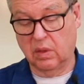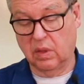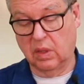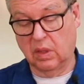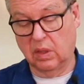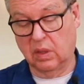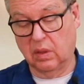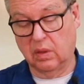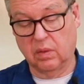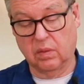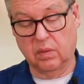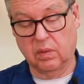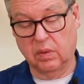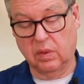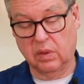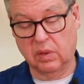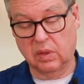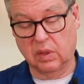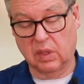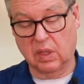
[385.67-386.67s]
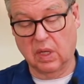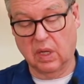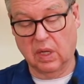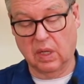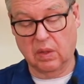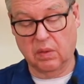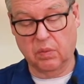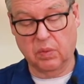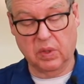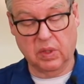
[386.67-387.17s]
to
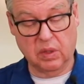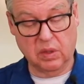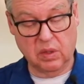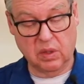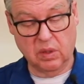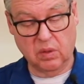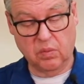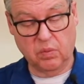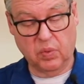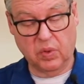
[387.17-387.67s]
cut, but it did a